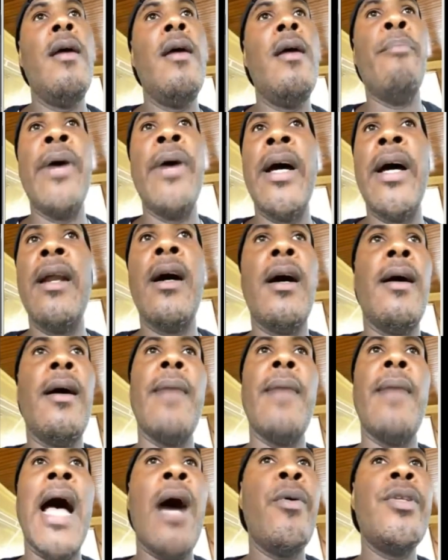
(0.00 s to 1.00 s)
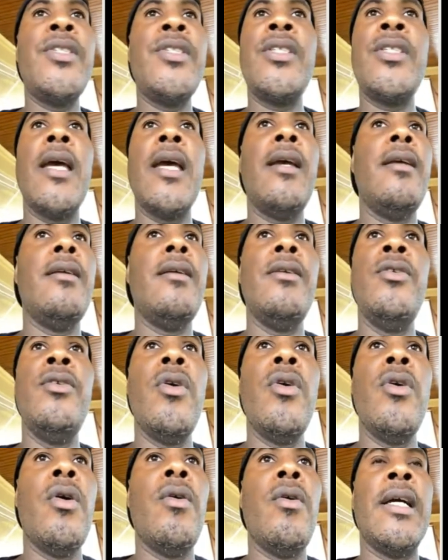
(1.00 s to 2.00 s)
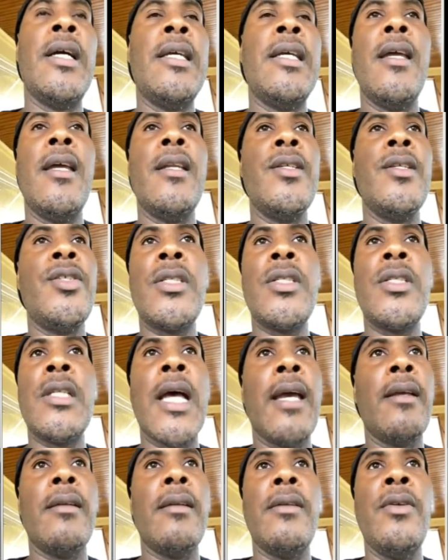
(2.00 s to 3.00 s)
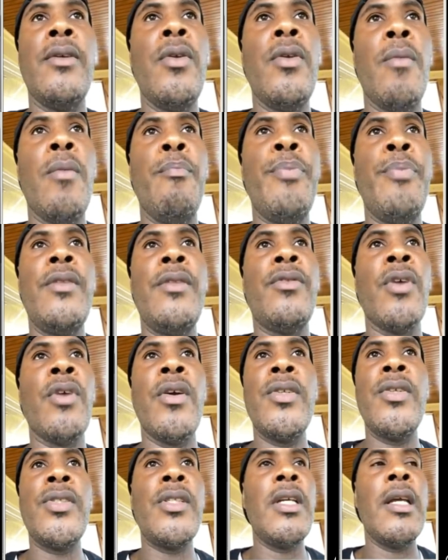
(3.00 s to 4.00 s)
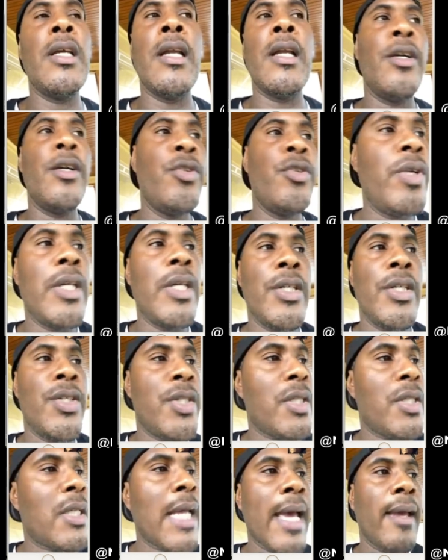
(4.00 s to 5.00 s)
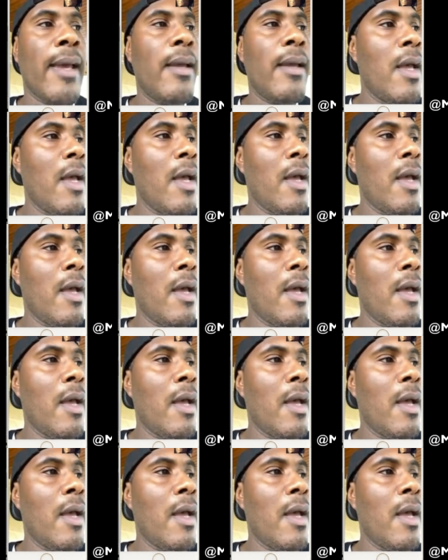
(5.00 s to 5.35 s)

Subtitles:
But I would say, again, it's just like, be thirsty and hungry and just like,